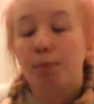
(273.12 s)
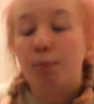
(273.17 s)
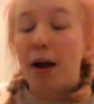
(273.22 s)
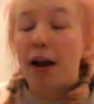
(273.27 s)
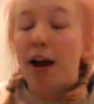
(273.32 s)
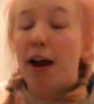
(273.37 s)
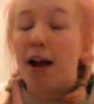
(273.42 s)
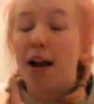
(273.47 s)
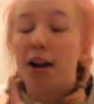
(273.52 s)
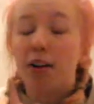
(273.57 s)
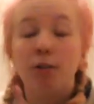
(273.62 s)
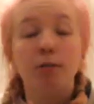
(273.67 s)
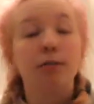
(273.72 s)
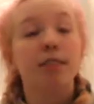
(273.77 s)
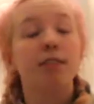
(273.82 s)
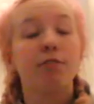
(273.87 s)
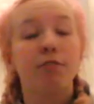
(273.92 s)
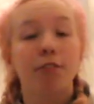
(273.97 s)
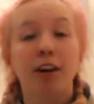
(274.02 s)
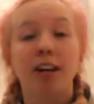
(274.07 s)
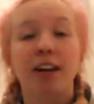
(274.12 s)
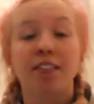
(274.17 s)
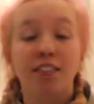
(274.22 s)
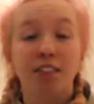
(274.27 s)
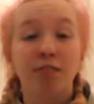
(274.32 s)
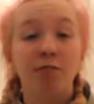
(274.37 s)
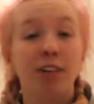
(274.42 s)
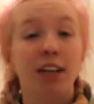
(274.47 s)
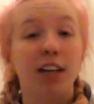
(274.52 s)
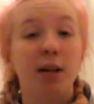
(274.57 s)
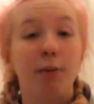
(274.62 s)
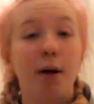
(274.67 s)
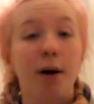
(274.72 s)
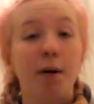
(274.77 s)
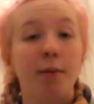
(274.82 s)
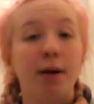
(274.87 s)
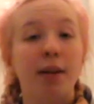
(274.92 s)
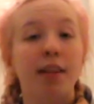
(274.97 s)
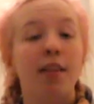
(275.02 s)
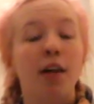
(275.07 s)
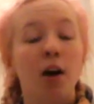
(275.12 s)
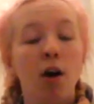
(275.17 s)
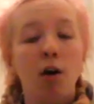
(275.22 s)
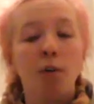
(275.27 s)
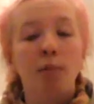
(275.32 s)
But cruelty-free I've done really well with.